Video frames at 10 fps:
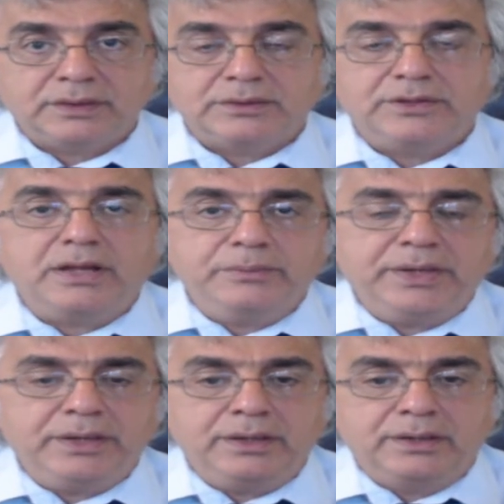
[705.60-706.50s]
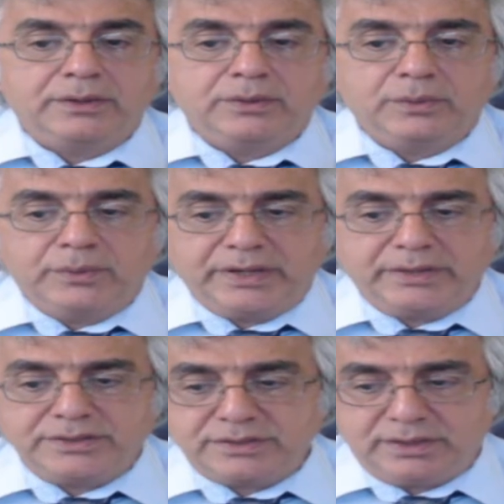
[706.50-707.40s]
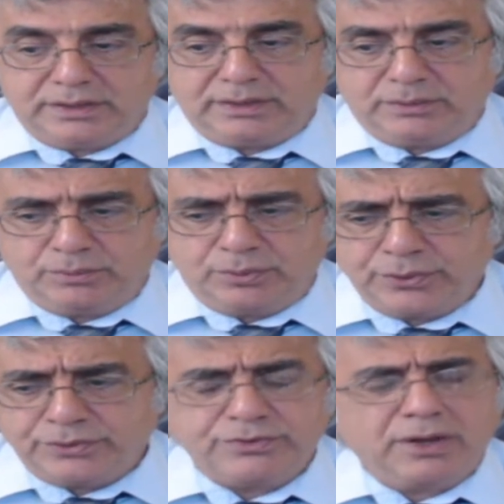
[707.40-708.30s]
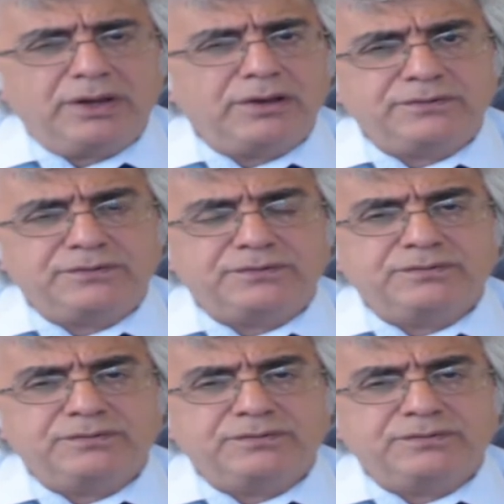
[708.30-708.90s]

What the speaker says: tell me, where is the point of